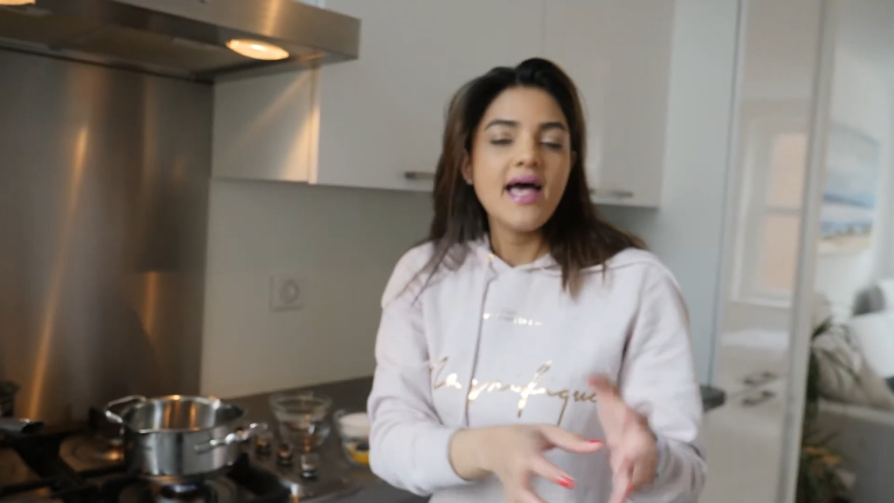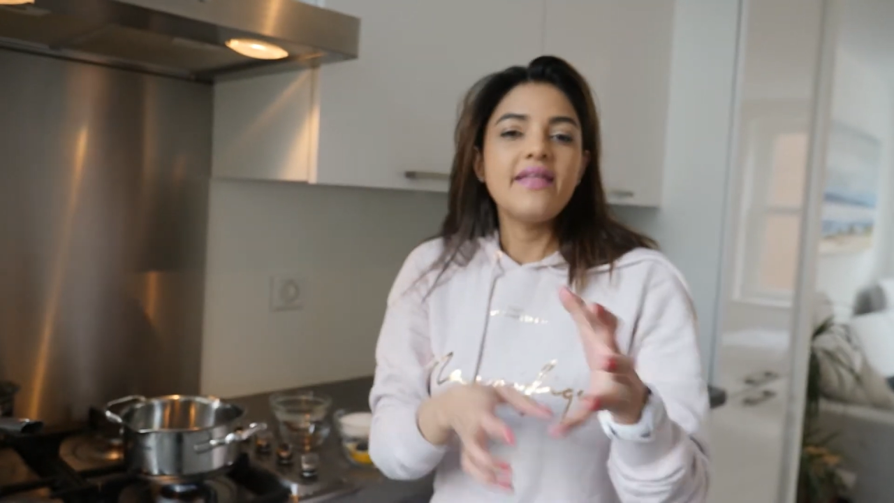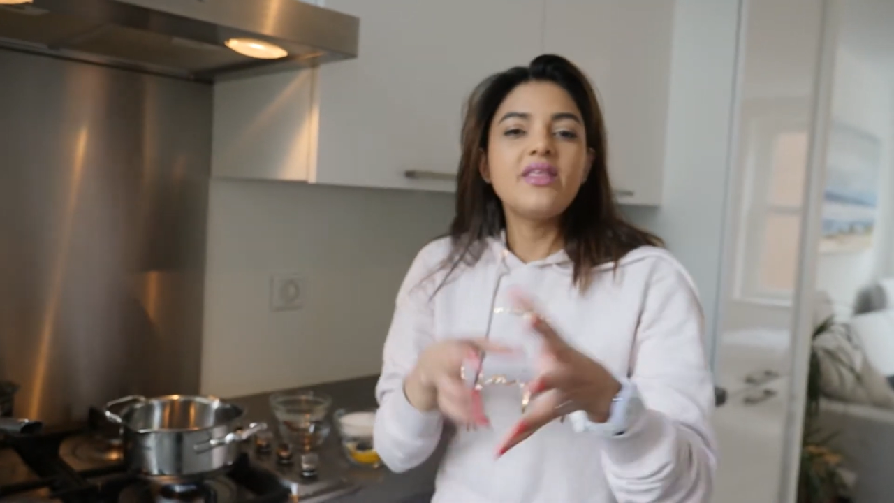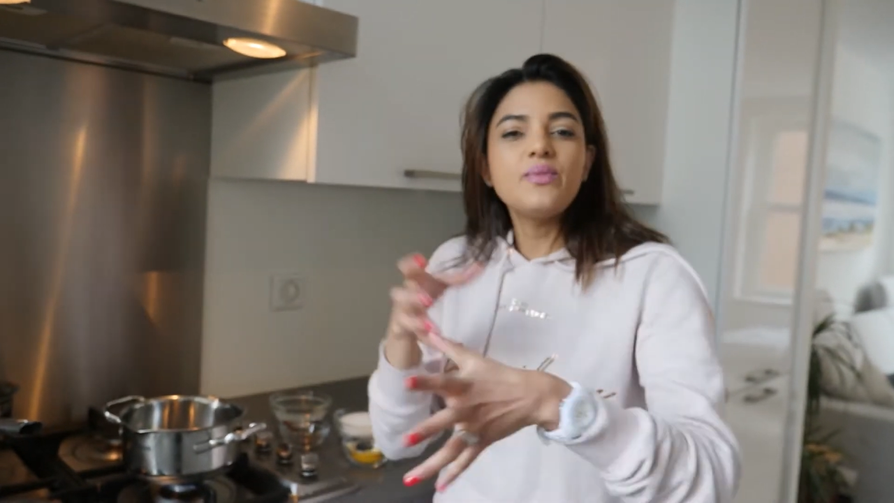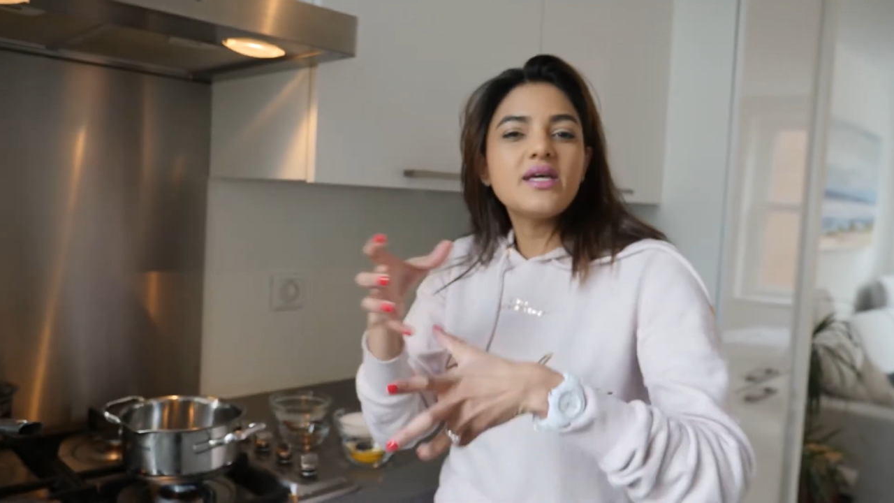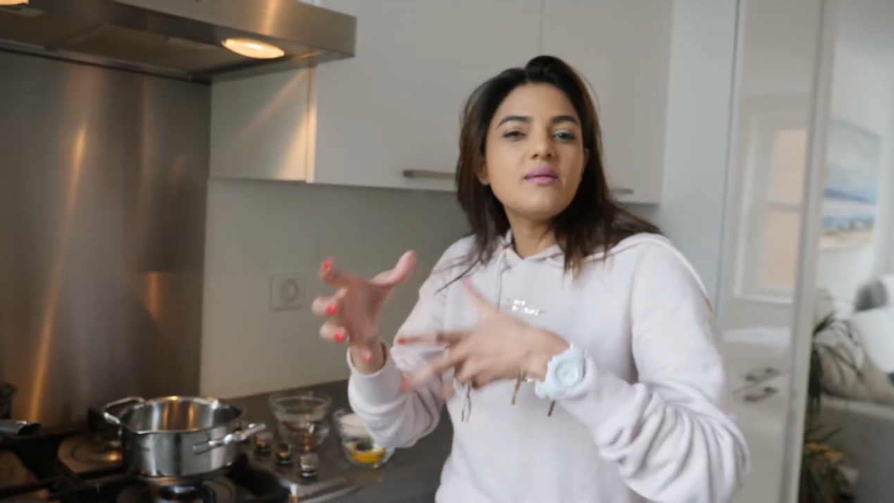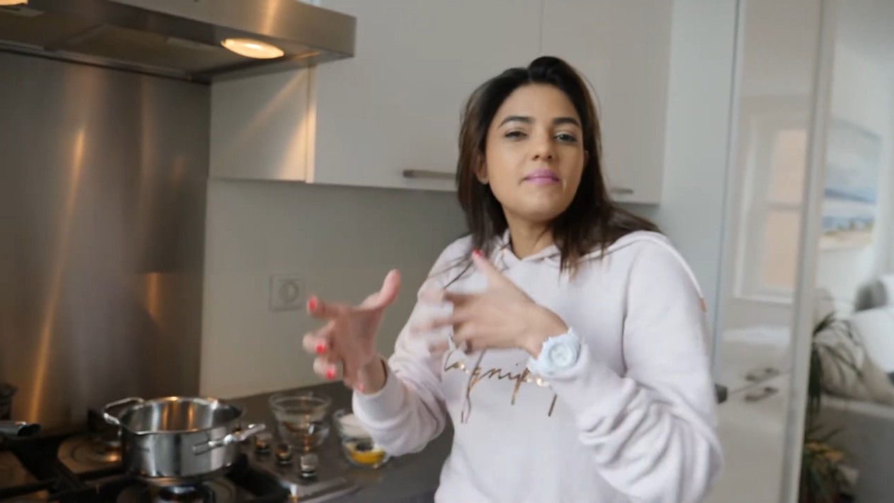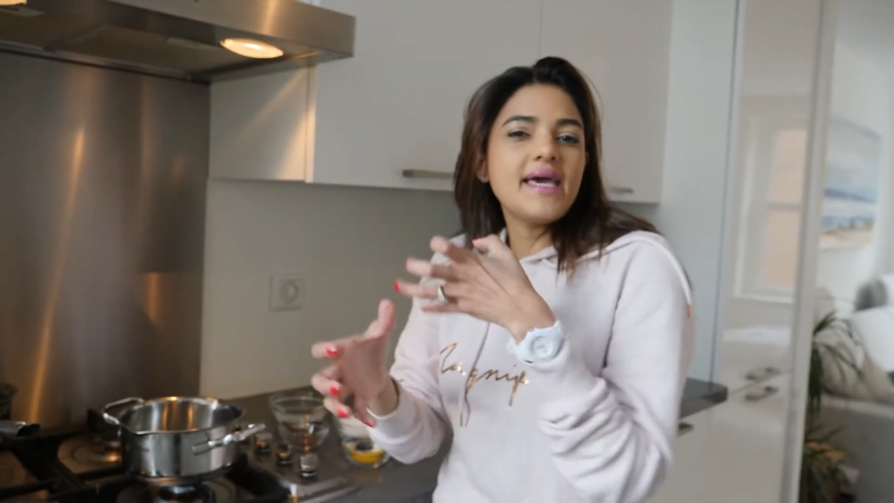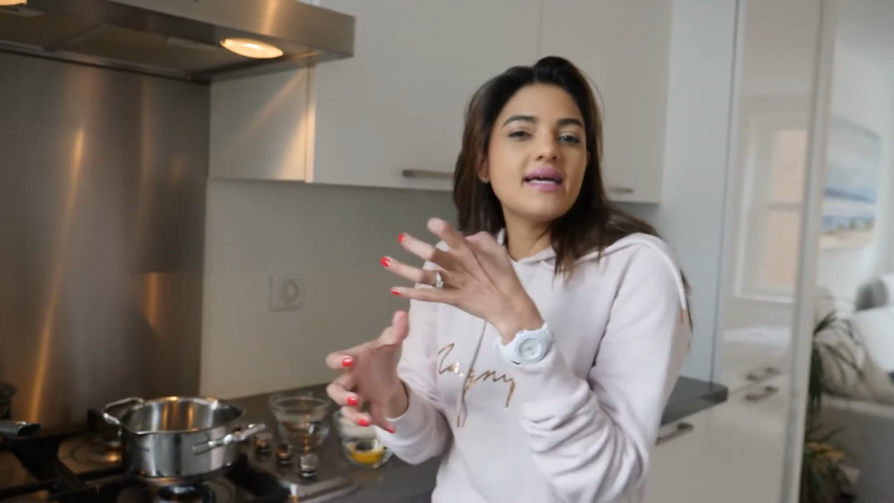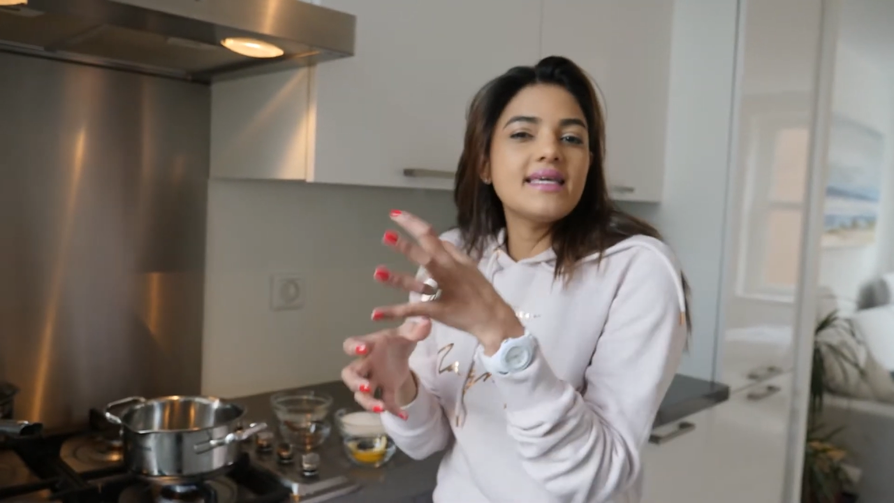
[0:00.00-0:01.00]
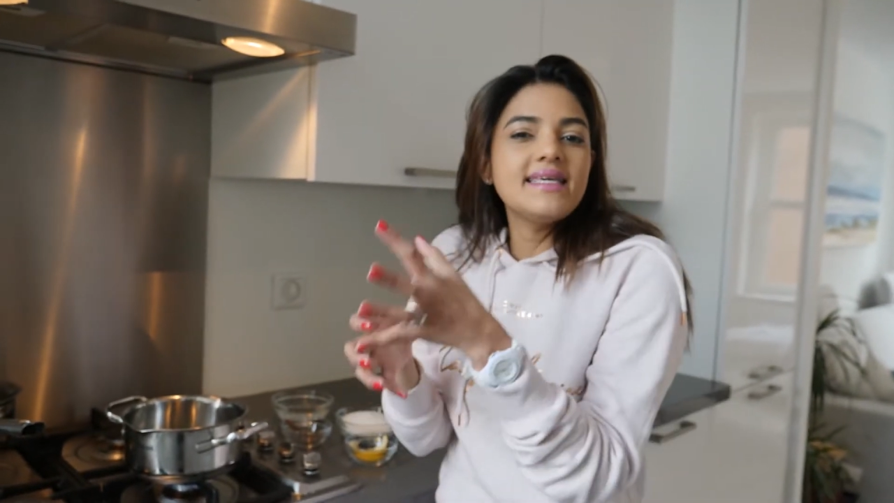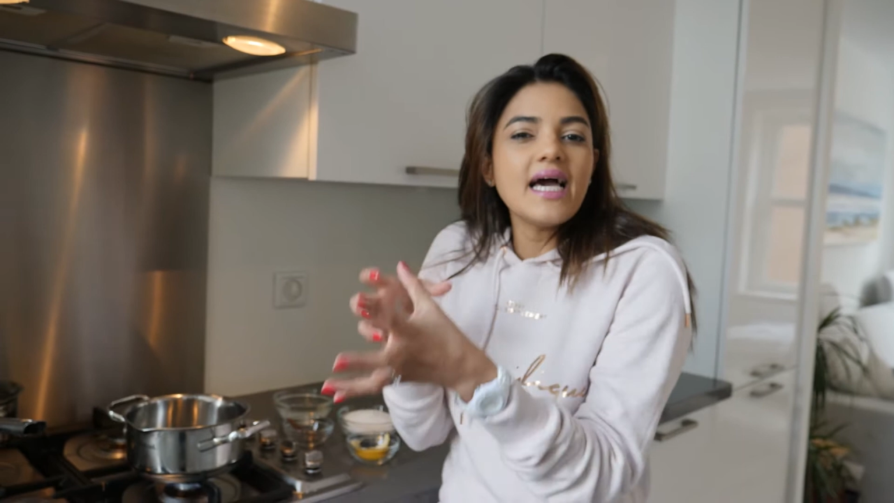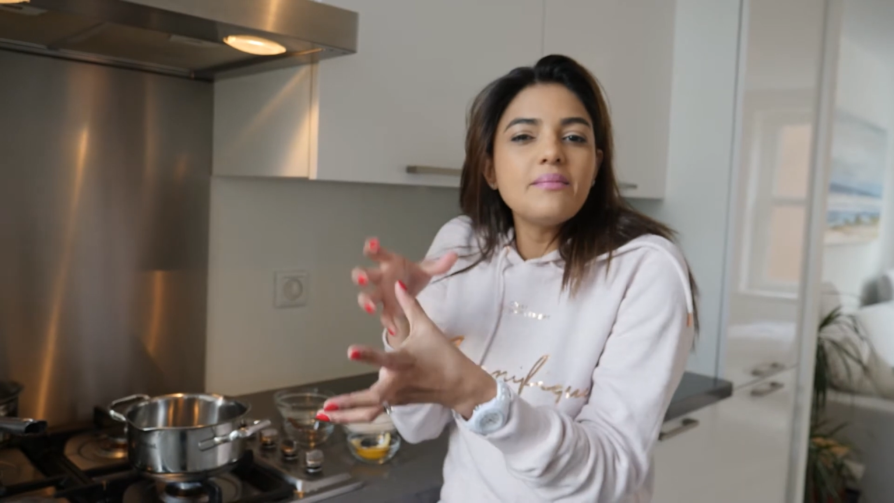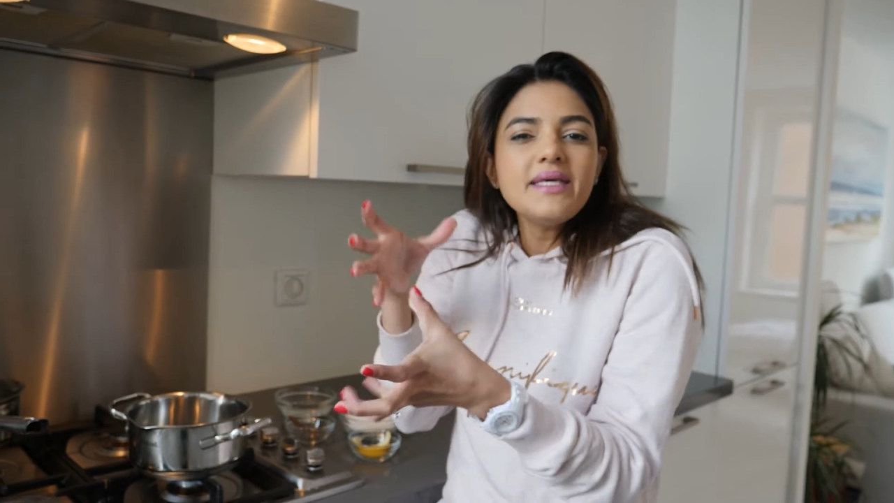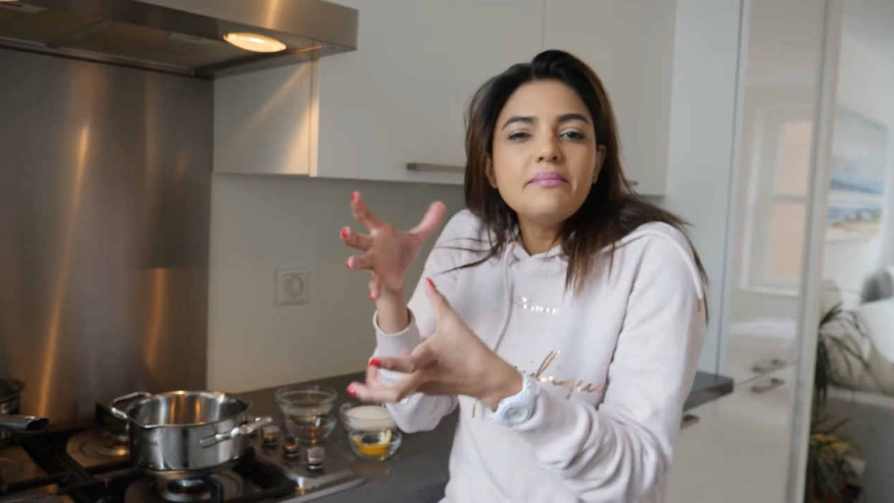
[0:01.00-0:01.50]
and then we're going to make a
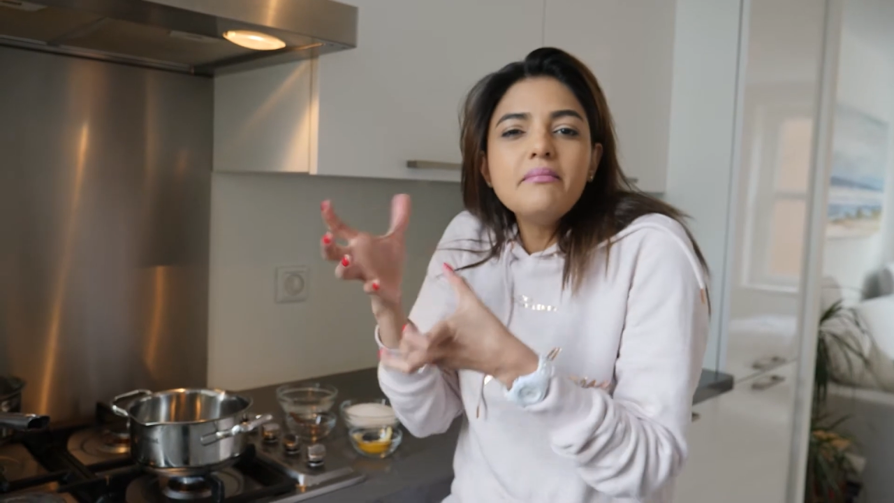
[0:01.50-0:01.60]
yummy,